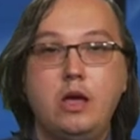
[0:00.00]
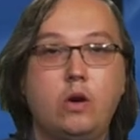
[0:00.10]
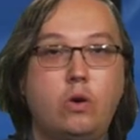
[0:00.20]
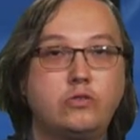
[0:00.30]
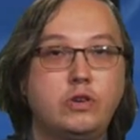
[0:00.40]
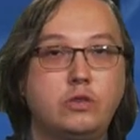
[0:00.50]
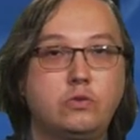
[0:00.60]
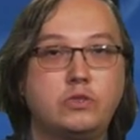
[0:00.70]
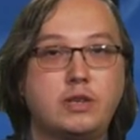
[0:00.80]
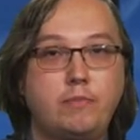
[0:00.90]
Contrary
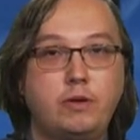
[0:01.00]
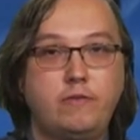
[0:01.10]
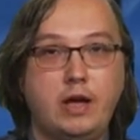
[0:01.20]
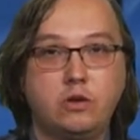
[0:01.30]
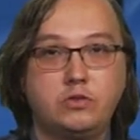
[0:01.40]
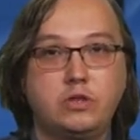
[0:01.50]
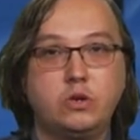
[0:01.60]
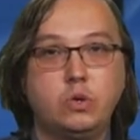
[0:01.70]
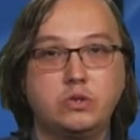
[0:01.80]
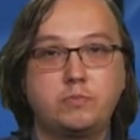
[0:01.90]
to sample values, the
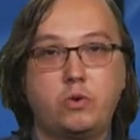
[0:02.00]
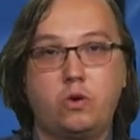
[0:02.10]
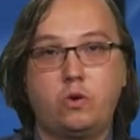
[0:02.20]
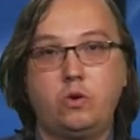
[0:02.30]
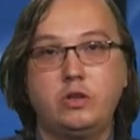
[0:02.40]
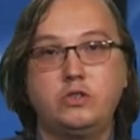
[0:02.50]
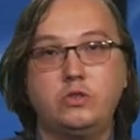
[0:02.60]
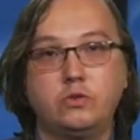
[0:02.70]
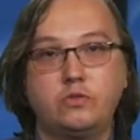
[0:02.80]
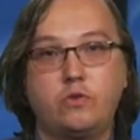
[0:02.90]
Goose protocol is
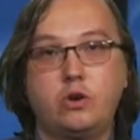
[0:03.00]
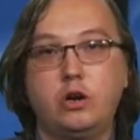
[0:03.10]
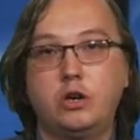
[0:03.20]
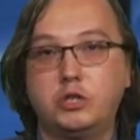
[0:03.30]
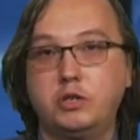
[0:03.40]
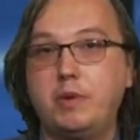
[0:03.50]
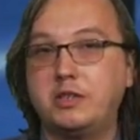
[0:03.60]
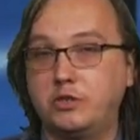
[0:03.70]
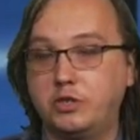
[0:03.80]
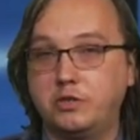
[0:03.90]
used for urgent
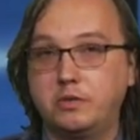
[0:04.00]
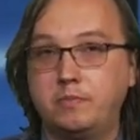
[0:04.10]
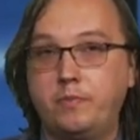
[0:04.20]
messages.